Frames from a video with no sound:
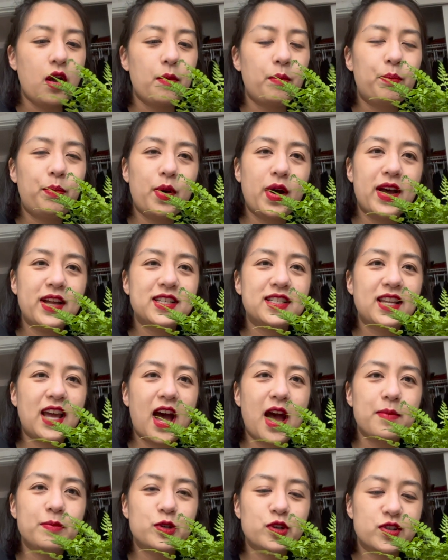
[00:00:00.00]
but
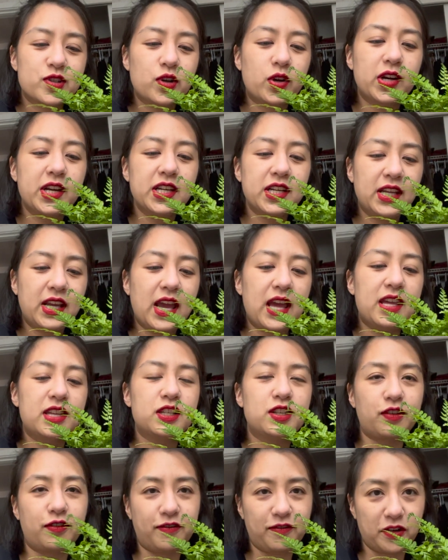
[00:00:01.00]
I'm starting to get
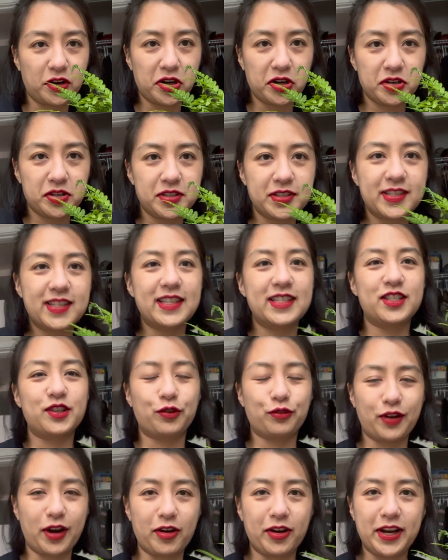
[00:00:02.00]
into ferns and
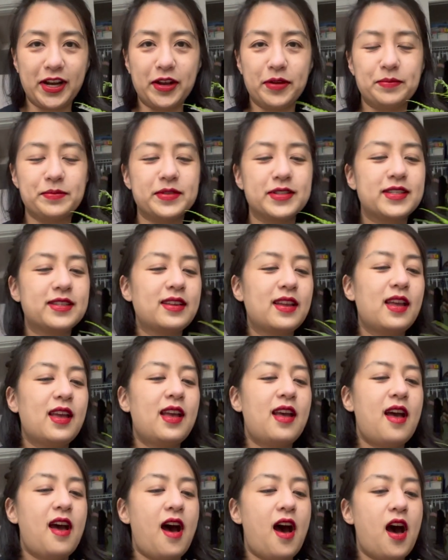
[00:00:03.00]
terrariums.
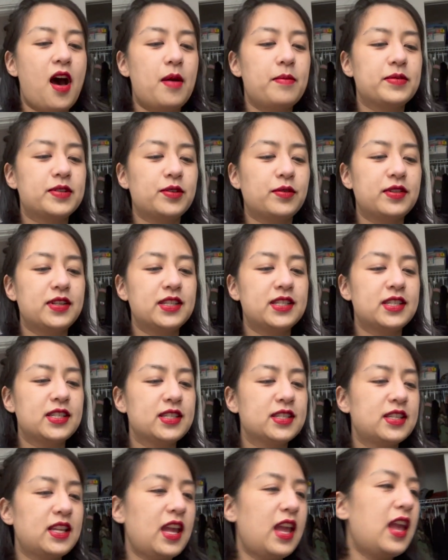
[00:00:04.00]
So this
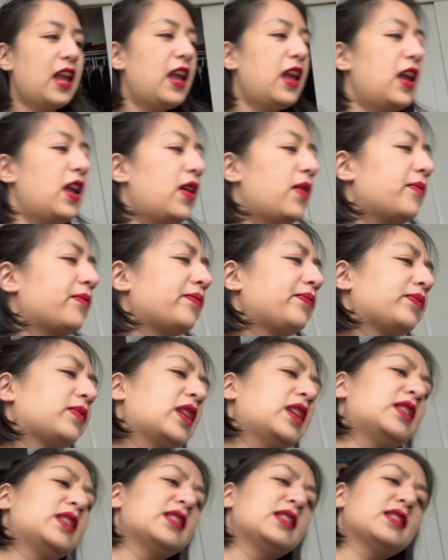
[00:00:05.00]
is it
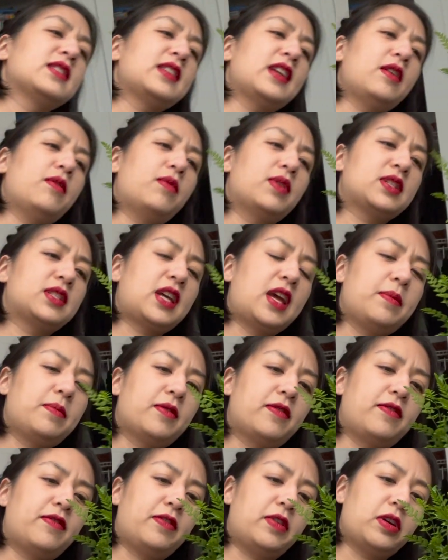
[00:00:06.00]
doesn't say what type
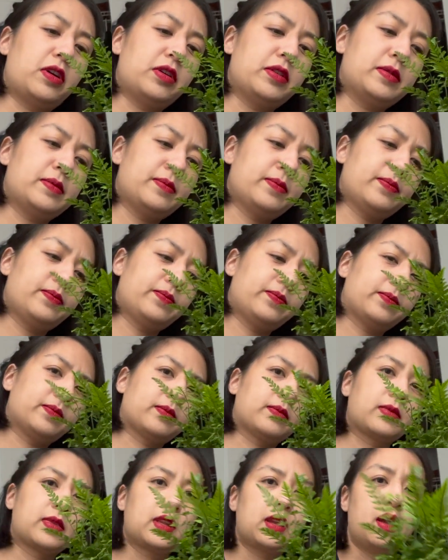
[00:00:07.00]
of fern.
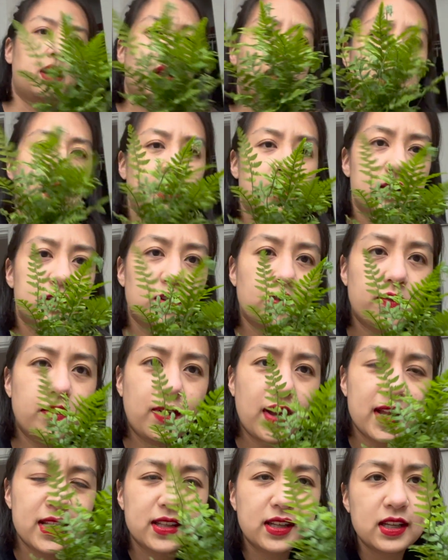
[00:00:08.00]
So if you
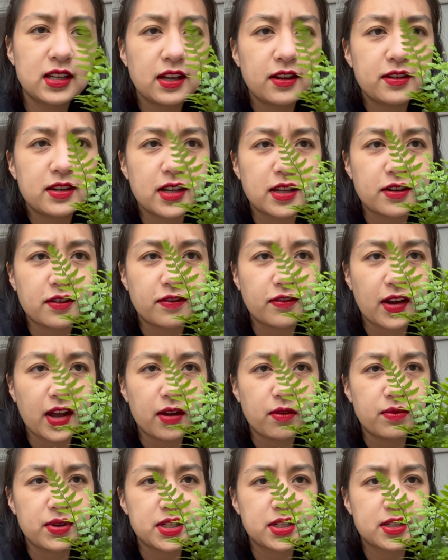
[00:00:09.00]
guys can identify
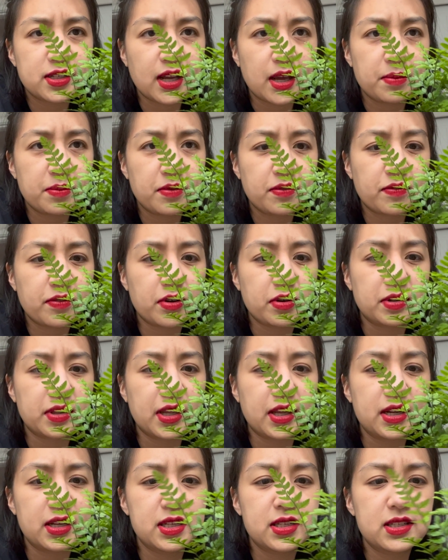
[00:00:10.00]
which type of fern
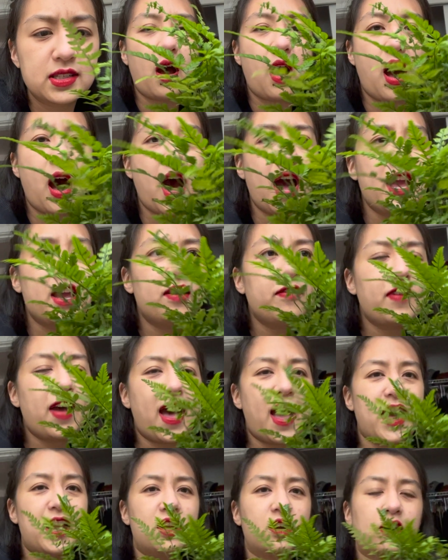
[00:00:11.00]
that is. I have
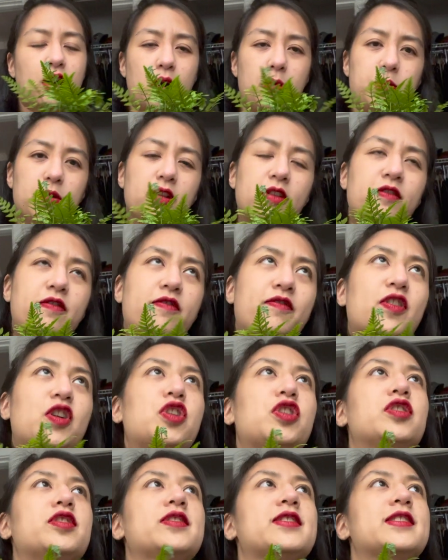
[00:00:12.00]
had a couple of
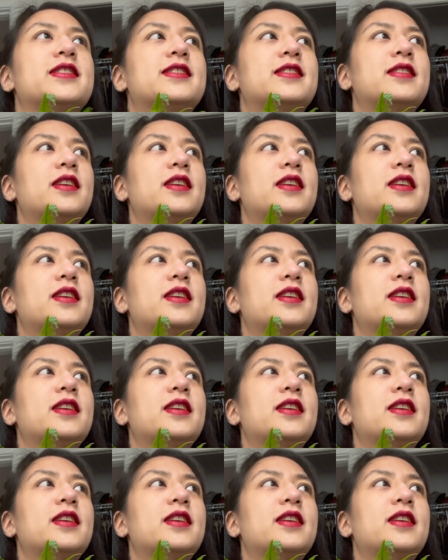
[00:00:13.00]
ferns,